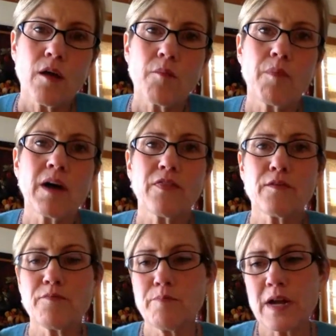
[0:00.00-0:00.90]
but
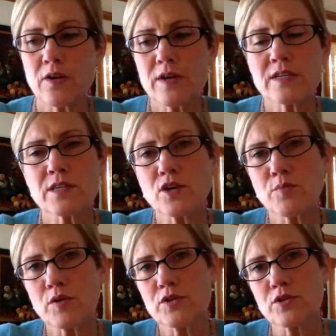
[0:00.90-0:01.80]
the berries that are
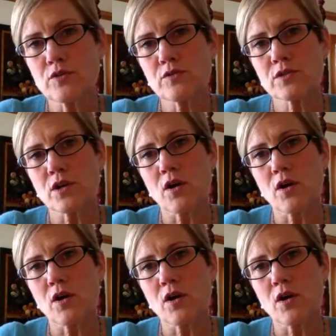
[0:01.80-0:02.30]
produced